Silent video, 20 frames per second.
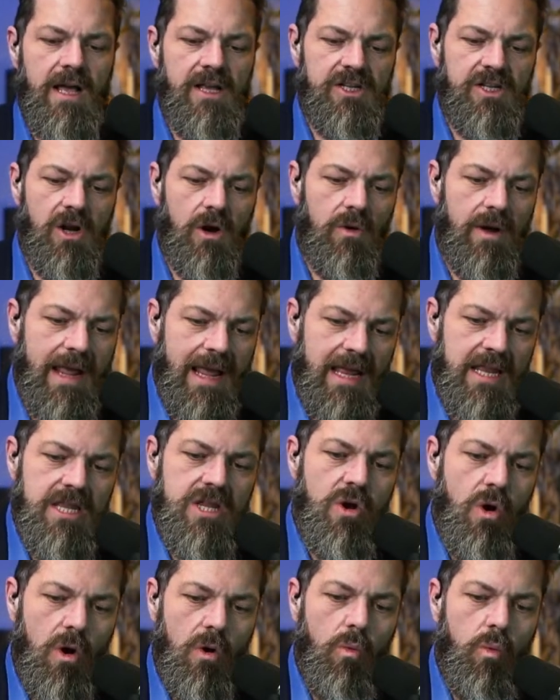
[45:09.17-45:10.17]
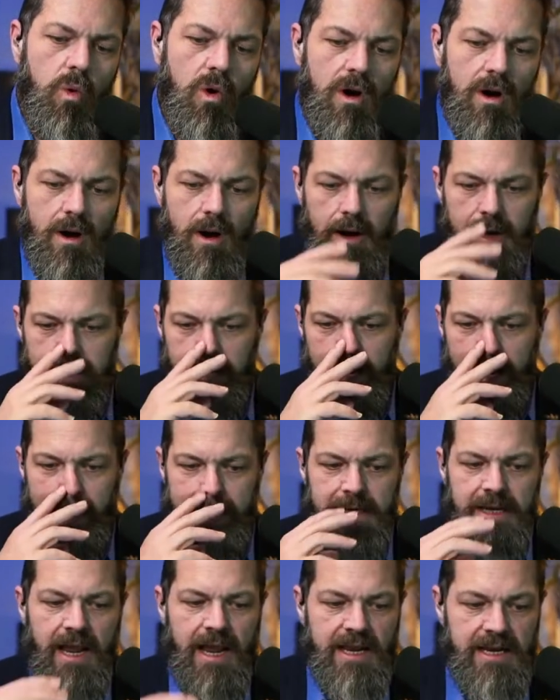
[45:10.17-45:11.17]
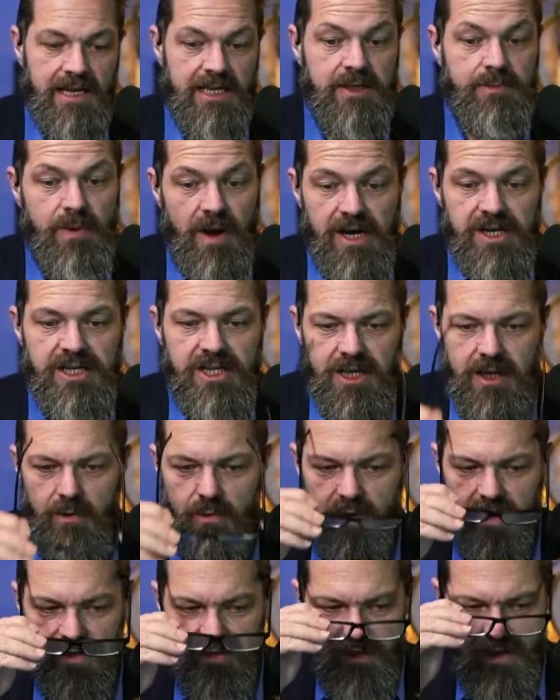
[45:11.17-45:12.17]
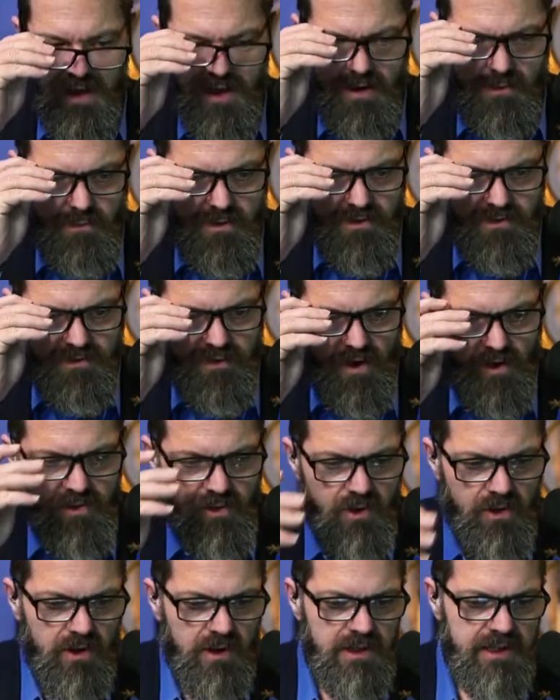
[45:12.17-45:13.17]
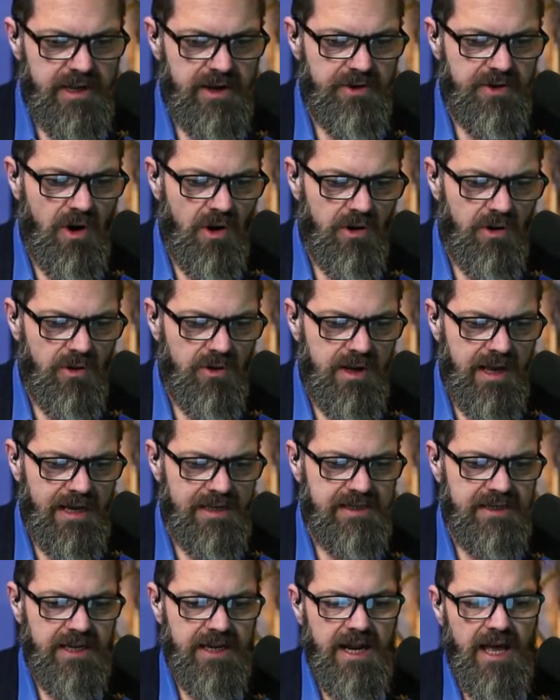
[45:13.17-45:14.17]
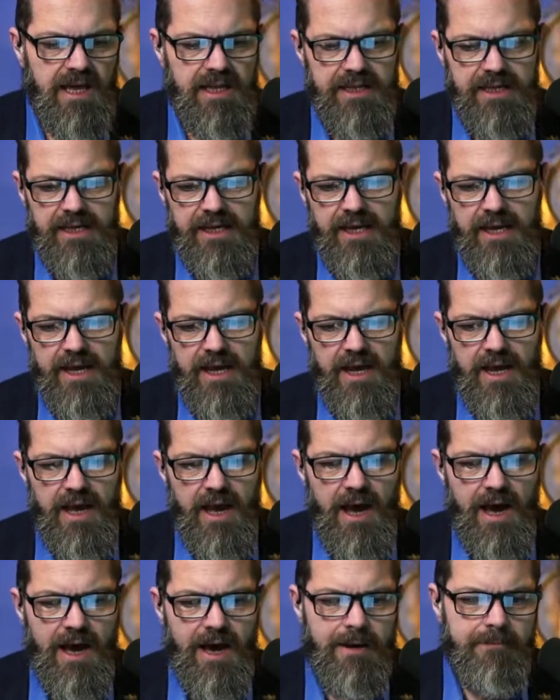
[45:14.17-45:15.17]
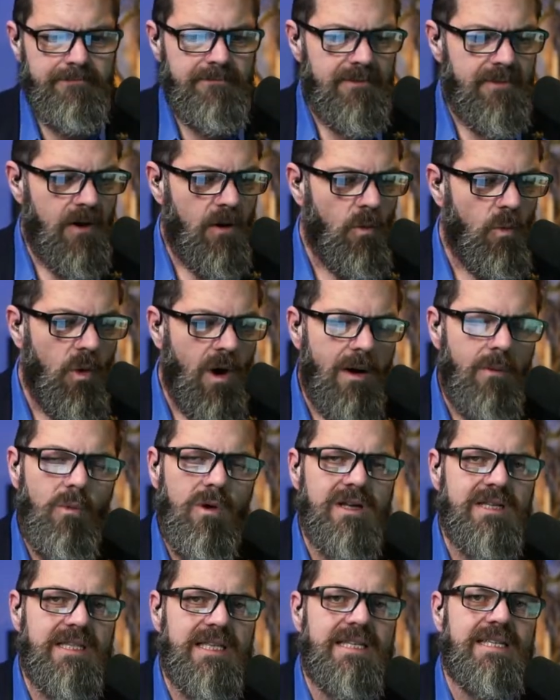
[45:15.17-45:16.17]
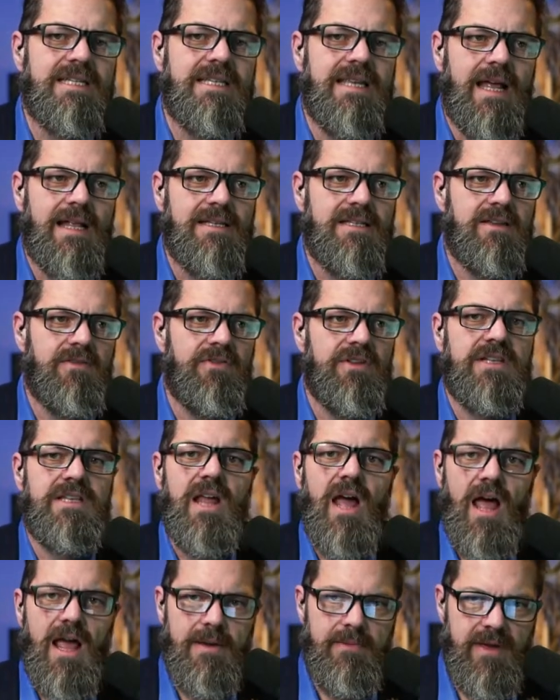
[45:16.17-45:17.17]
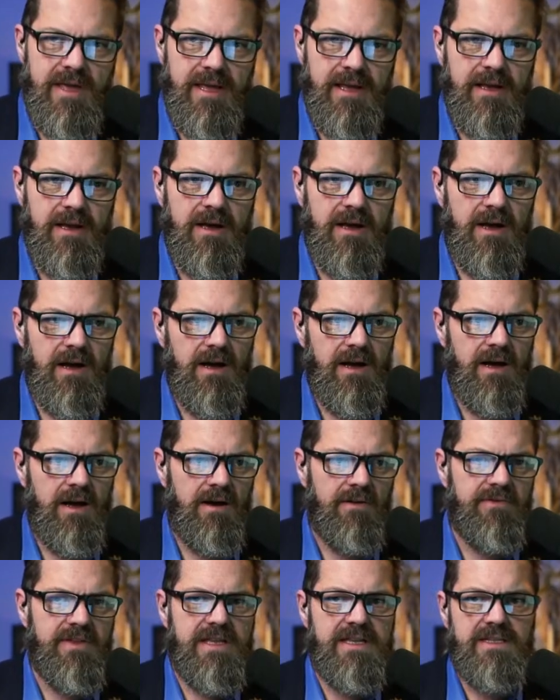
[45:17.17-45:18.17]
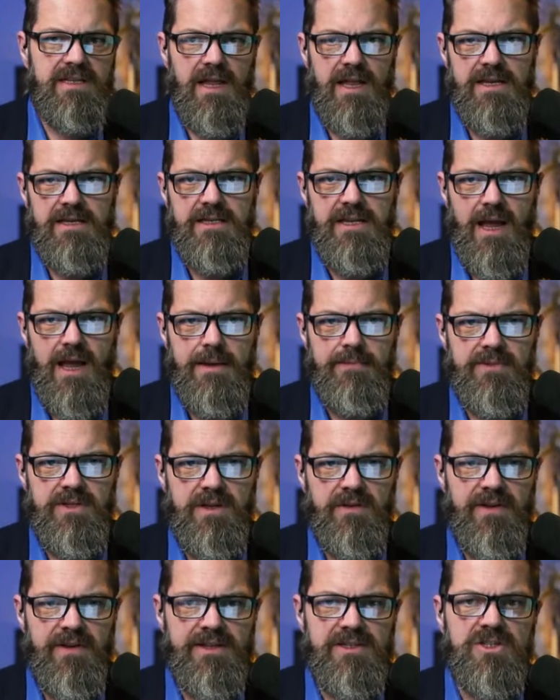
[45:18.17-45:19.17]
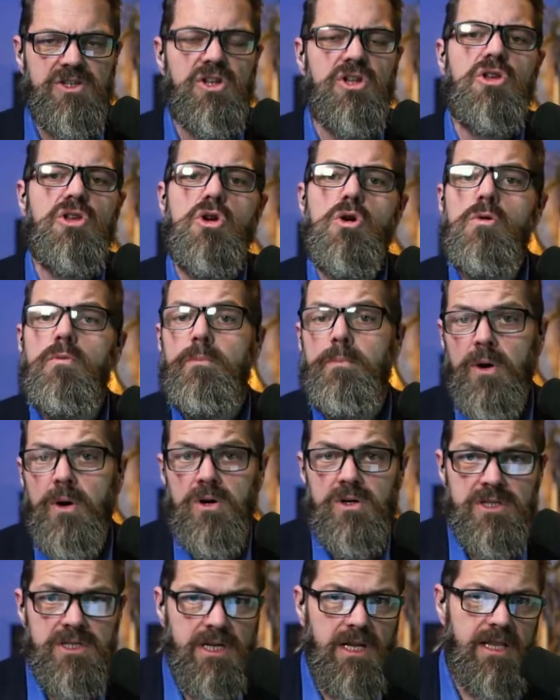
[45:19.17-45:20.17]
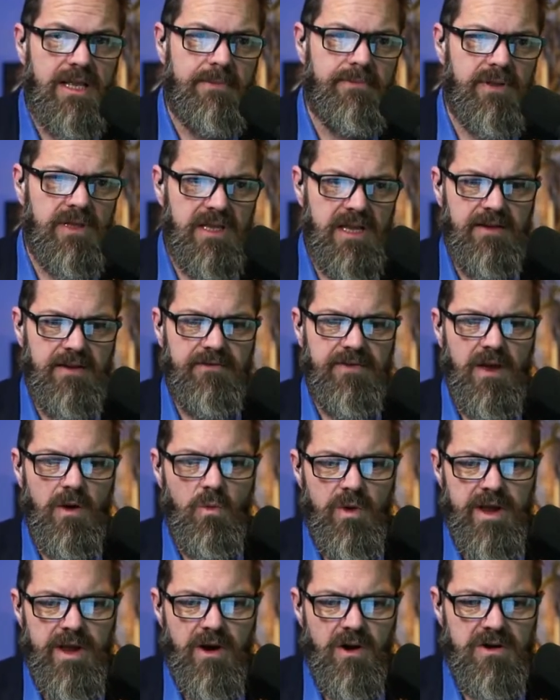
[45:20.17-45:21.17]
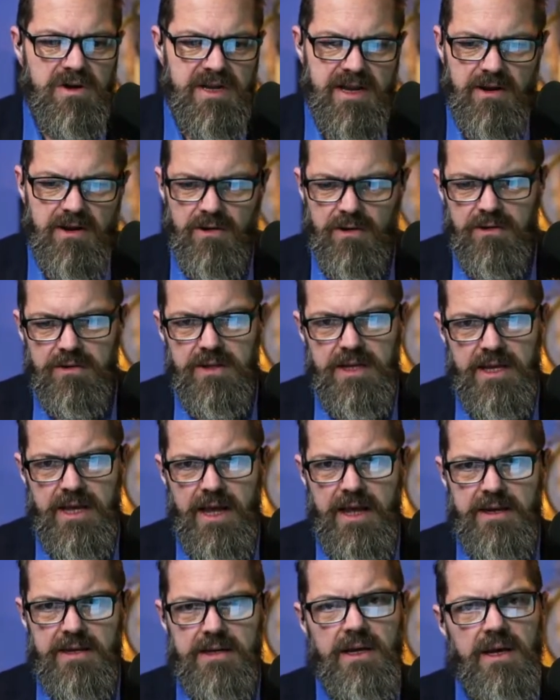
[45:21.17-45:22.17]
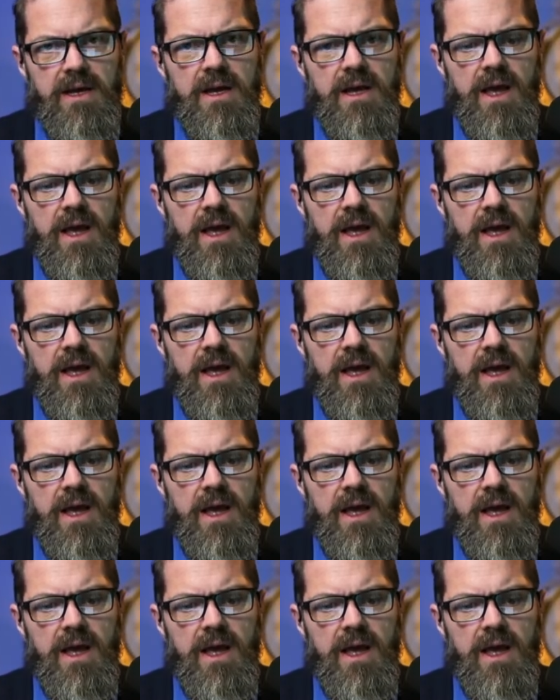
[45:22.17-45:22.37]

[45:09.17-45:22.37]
So in your work, and especially with Father Leonardo Castianelli, what was the sense of the timing of these end times events? Do you personally believe that we are near the end?